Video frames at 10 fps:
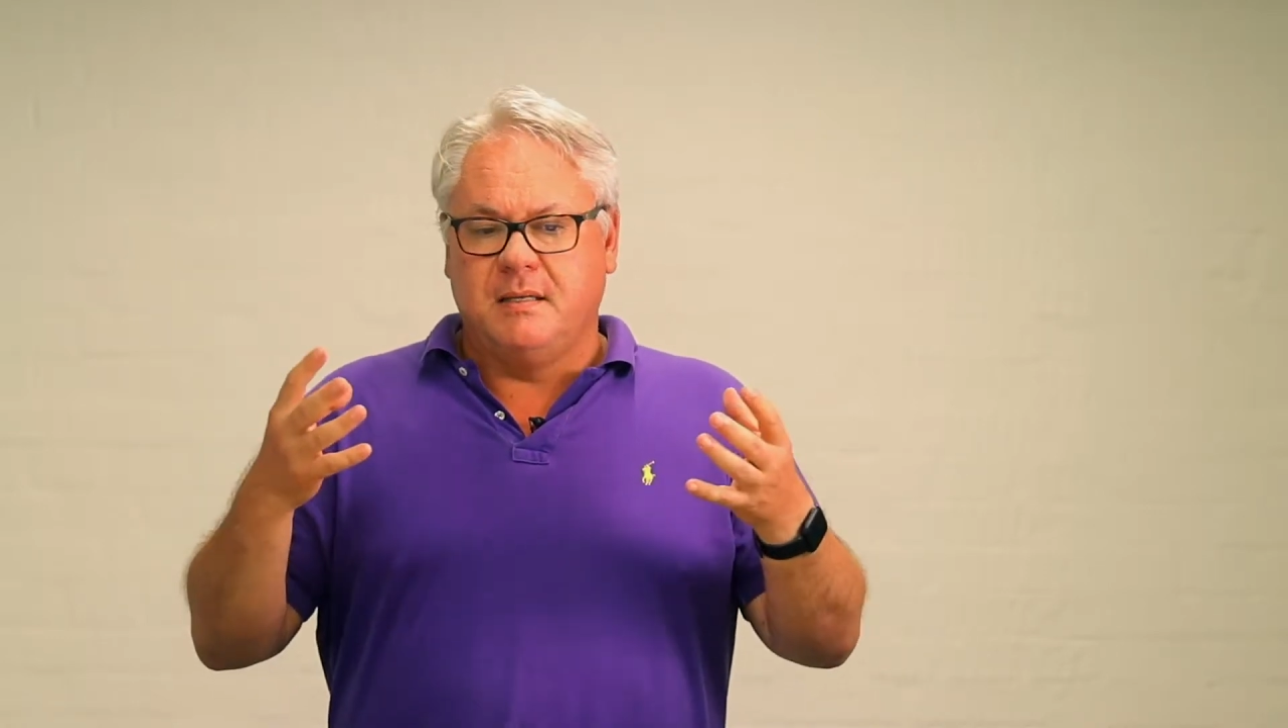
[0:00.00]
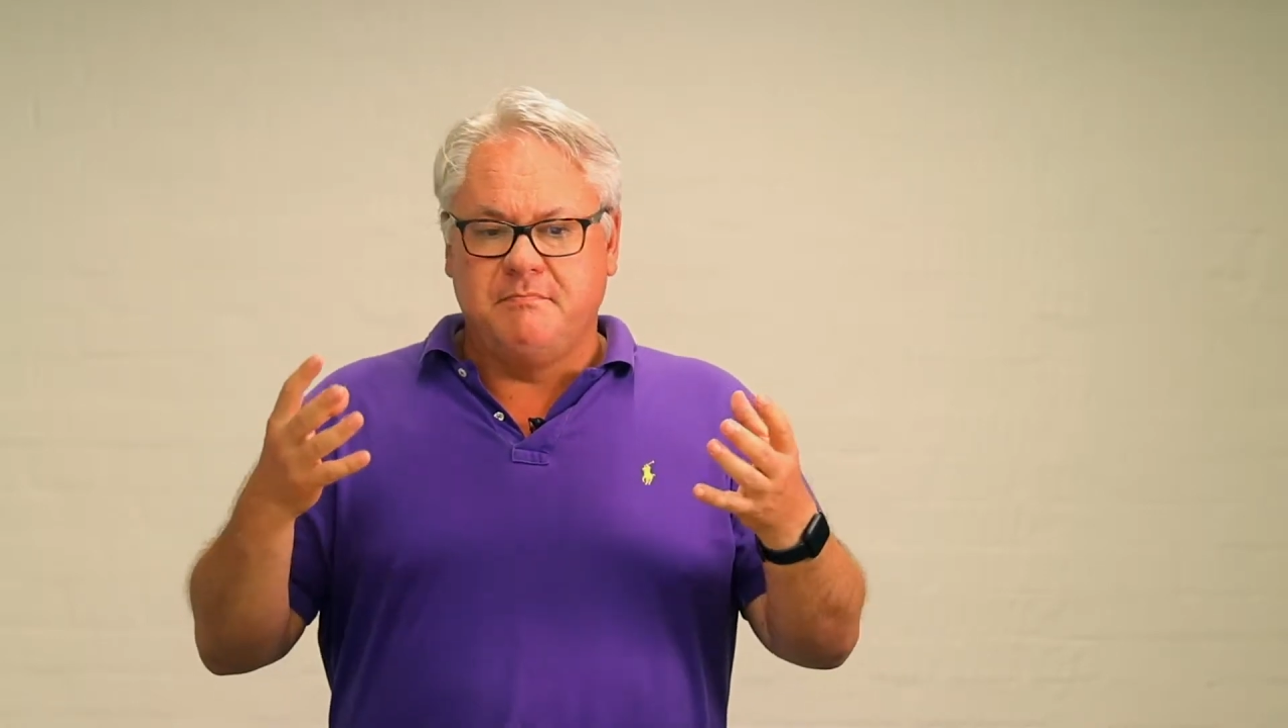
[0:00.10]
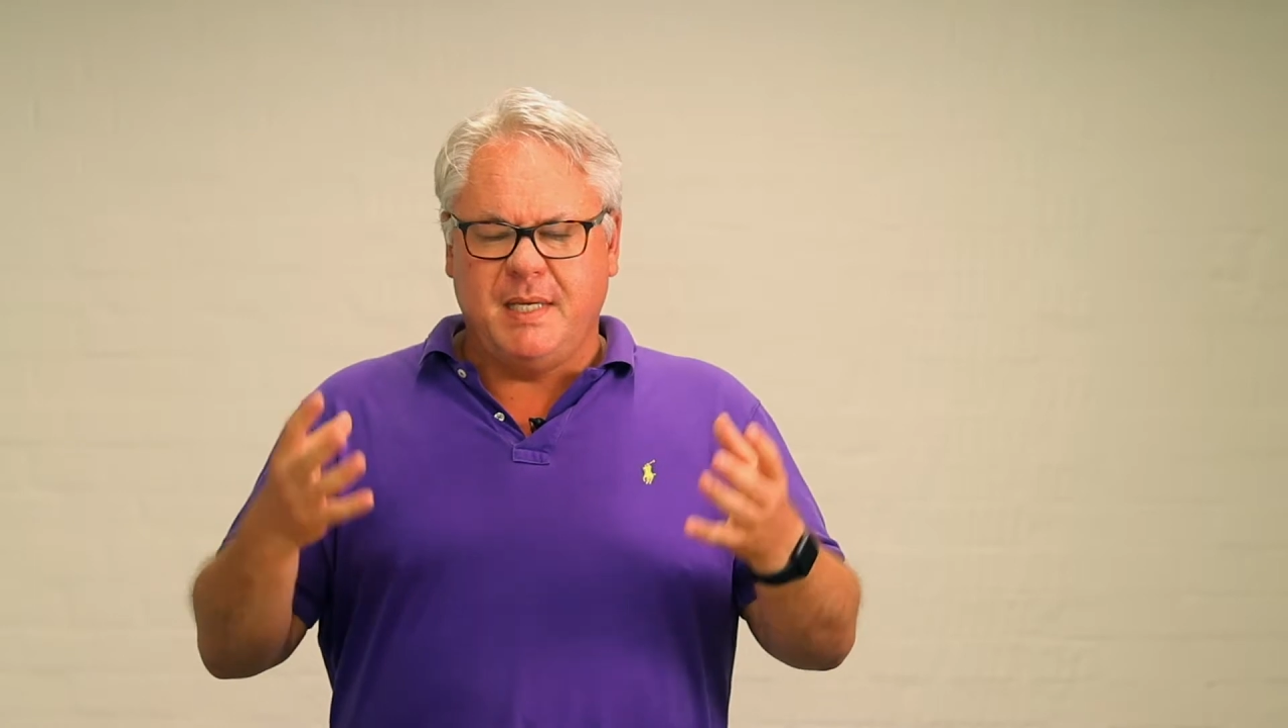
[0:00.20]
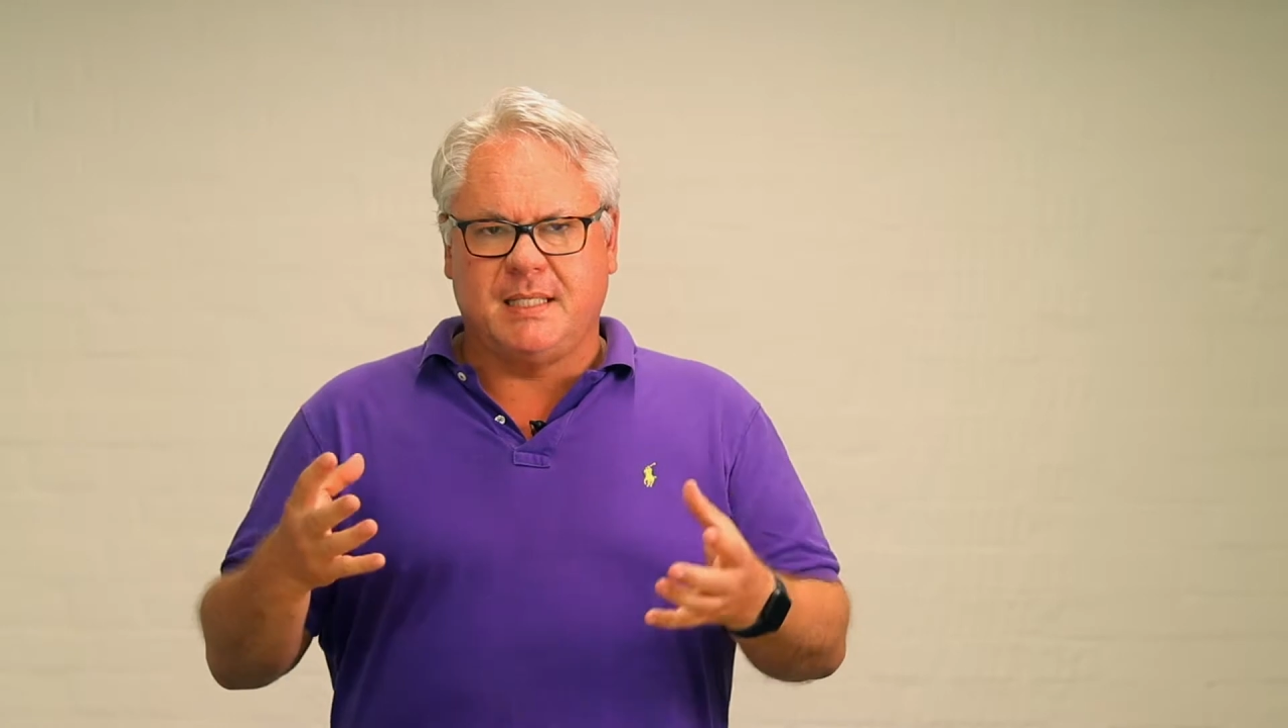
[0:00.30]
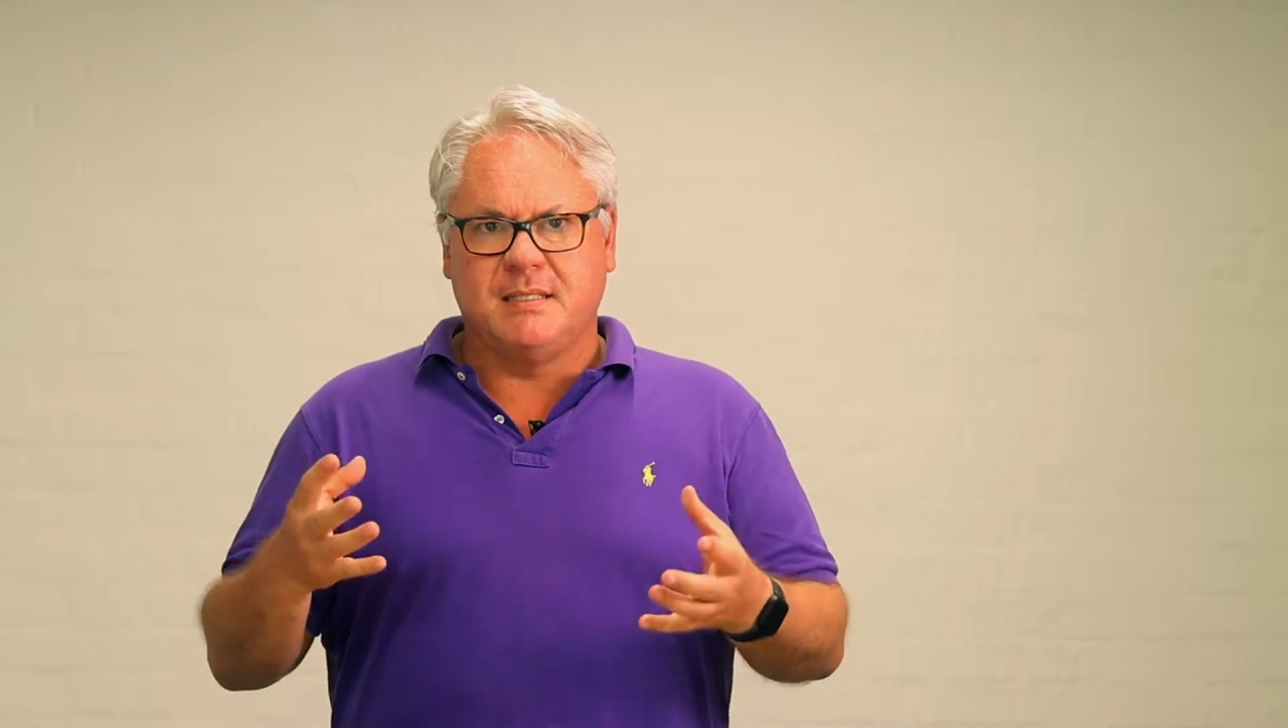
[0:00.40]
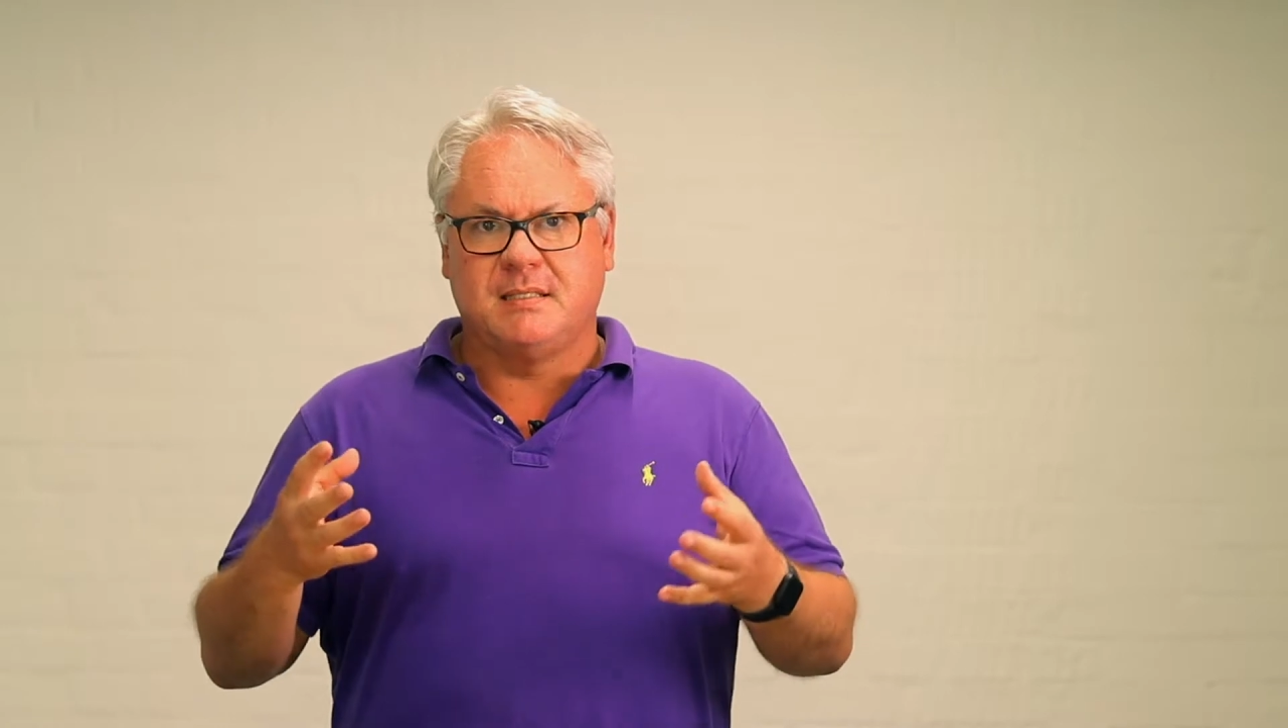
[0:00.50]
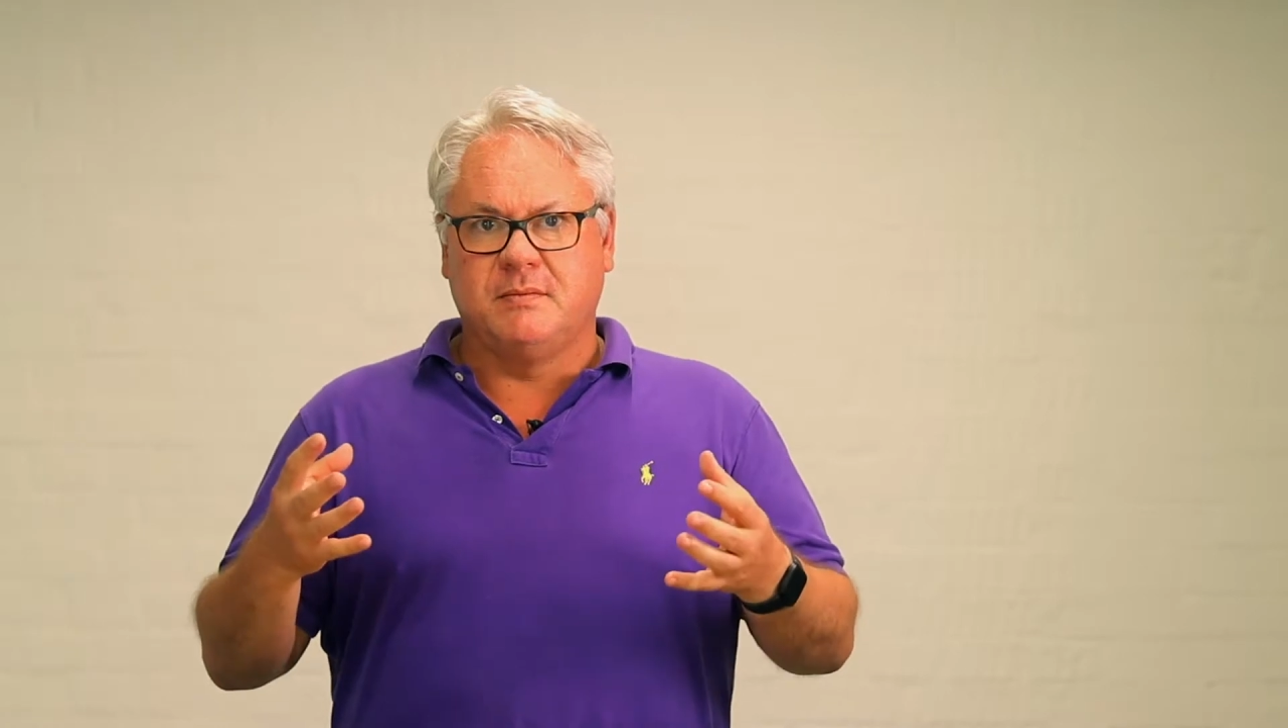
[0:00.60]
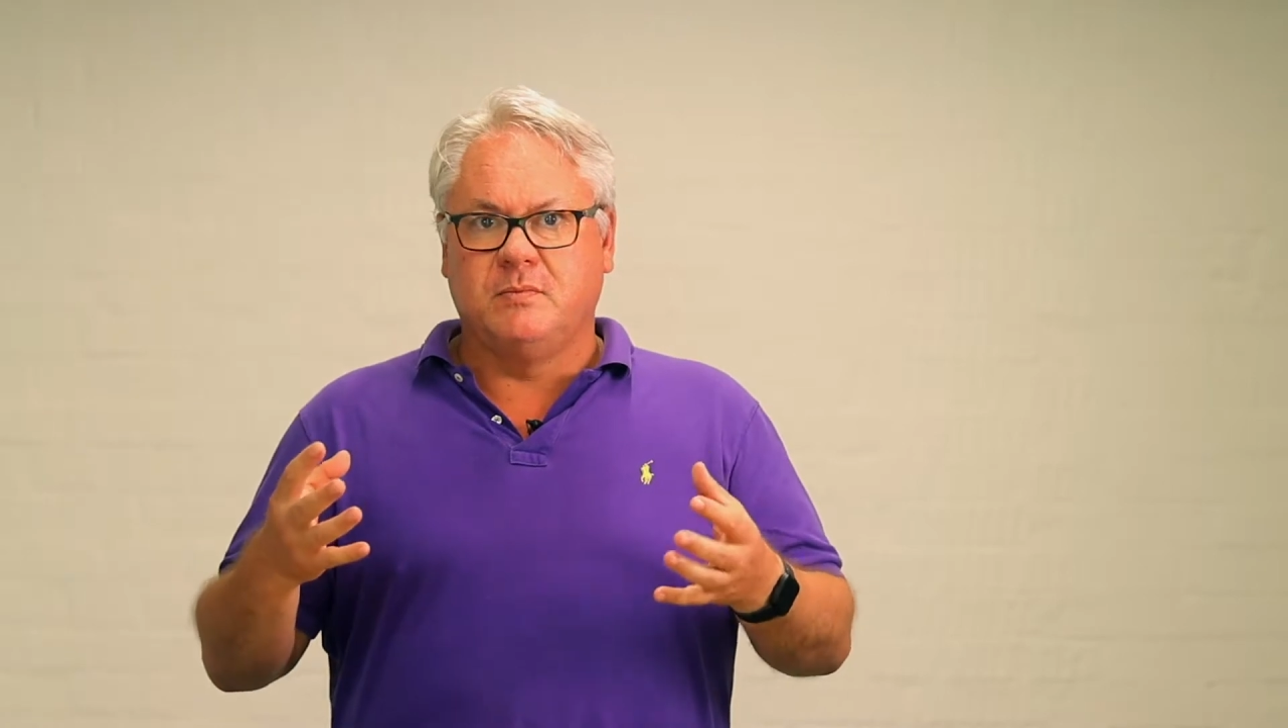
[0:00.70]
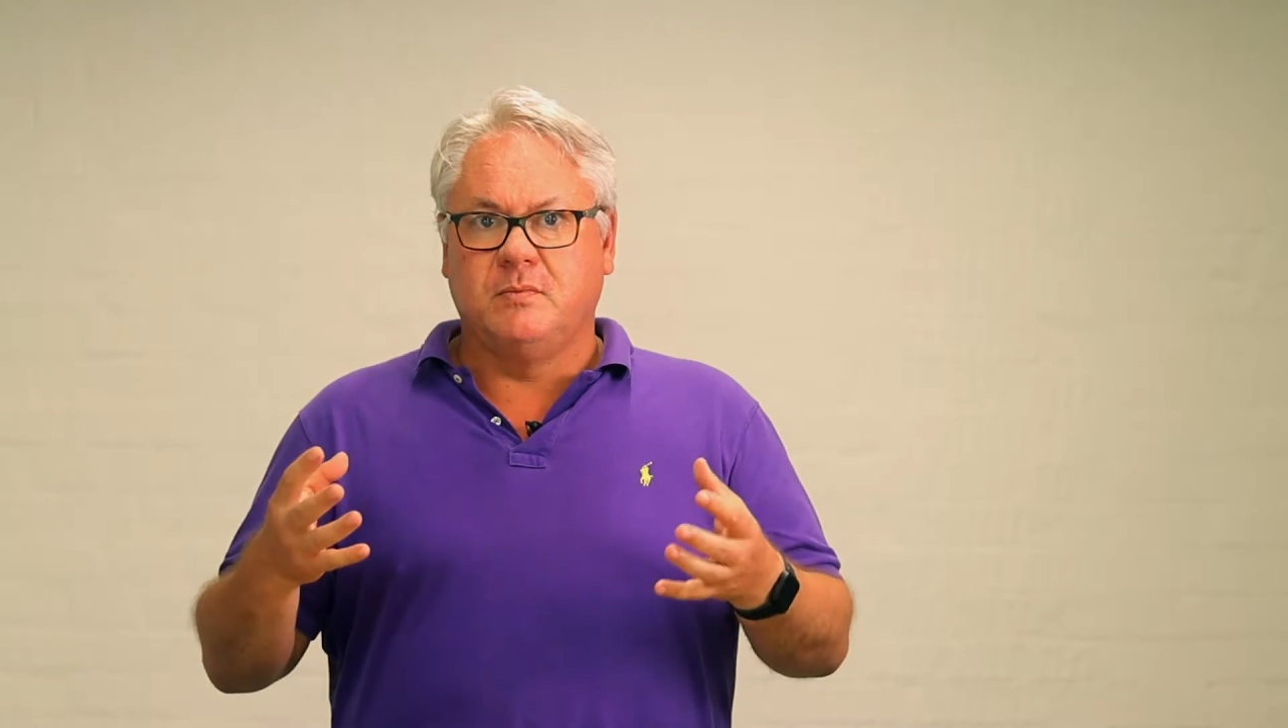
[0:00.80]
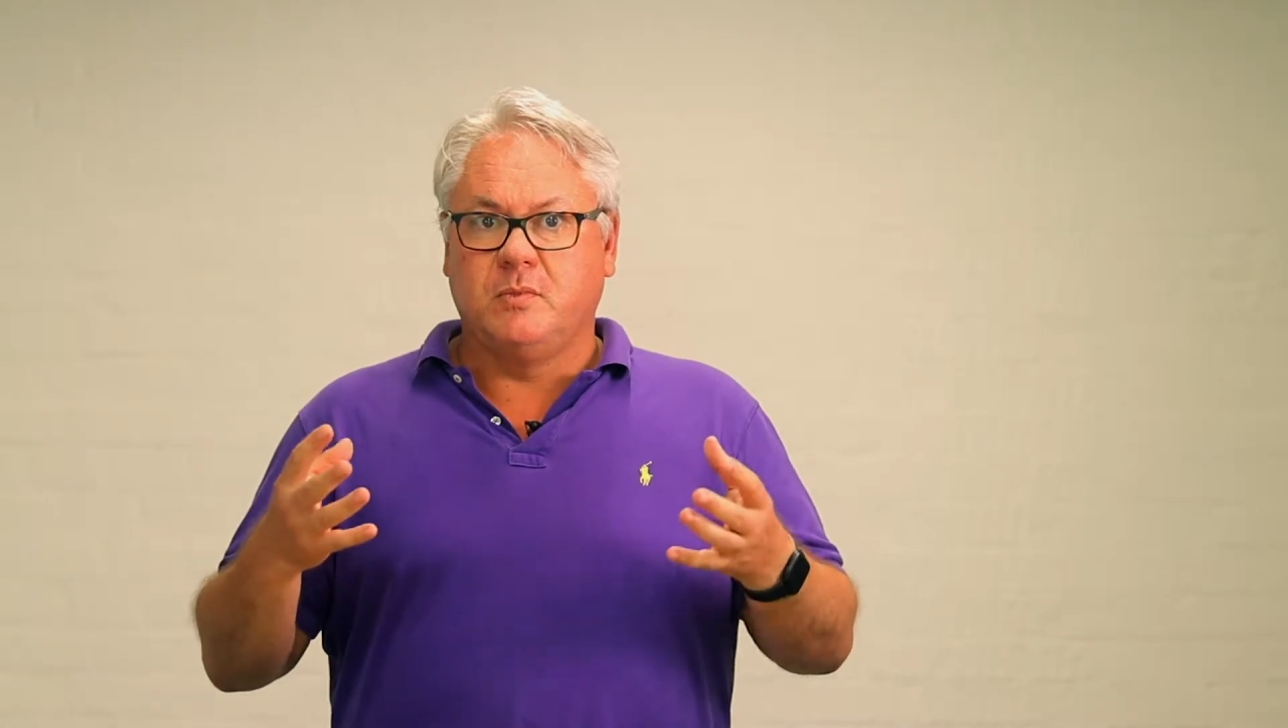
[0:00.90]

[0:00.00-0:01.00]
mechanism